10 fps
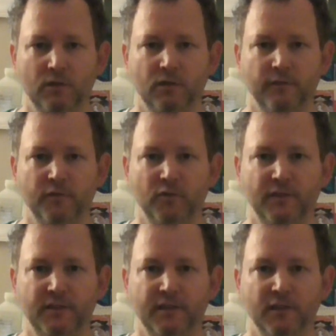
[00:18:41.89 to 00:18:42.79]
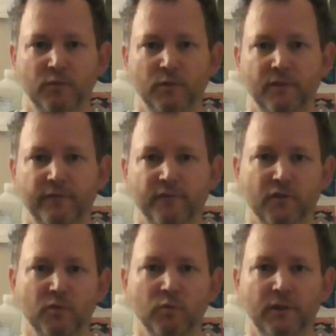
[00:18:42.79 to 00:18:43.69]
Just a few details with the
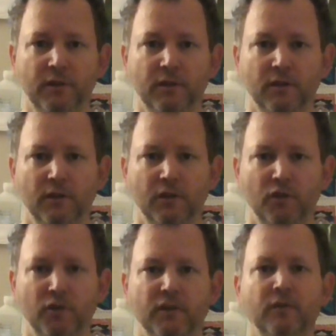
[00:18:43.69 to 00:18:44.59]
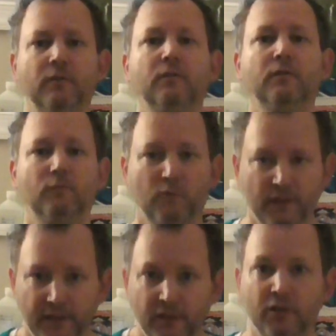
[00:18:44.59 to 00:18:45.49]
first one. You can
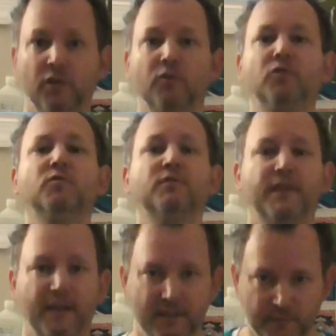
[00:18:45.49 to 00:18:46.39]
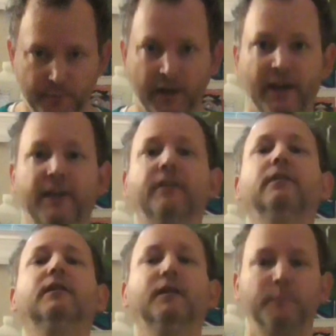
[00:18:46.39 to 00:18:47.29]
really, use that spine
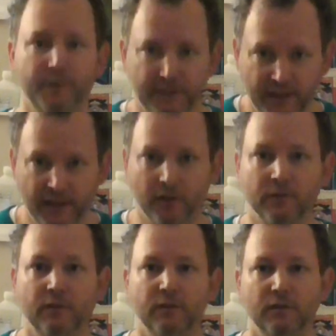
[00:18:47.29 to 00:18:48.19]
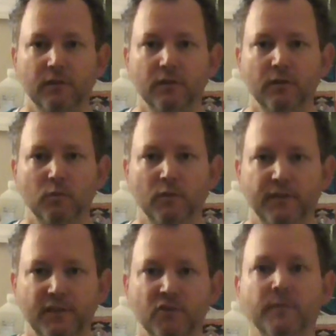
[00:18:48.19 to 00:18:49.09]
up and down. One
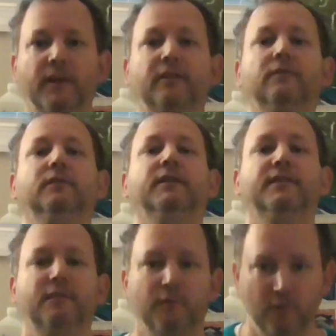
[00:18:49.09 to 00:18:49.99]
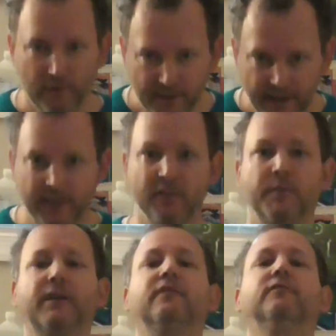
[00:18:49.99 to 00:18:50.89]
teacher of mine likes to use the hands
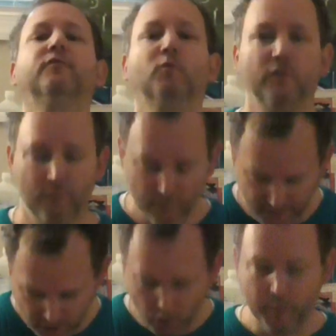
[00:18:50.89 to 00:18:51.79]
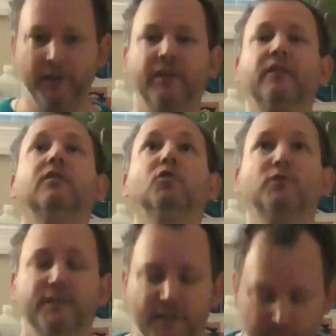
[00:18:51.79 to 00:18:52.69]
back and forth, really opening and
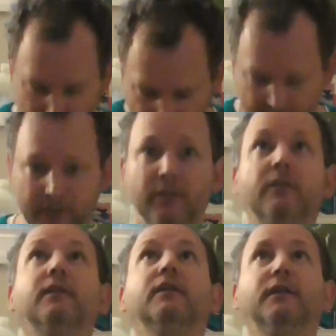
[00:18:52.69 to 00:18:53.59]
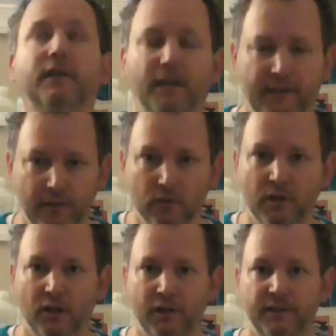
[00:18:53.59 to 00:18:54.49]
closing the spine, and he'll
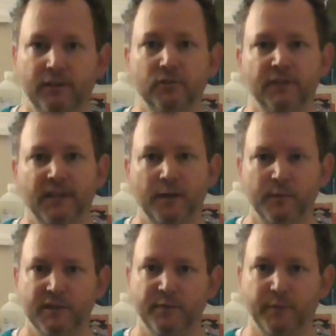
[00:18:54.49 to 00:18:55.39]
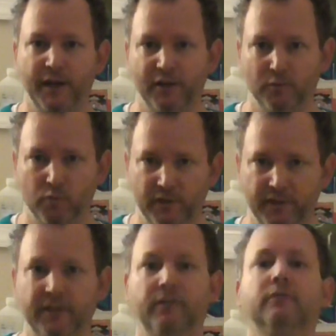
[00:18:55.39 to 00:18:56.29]
nickname it spinal
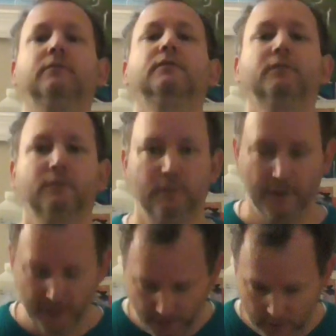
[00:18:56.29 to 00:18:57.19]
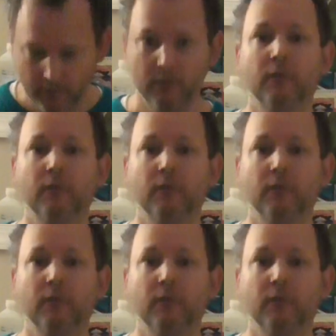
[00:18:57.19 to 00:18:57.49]
breathing, okay?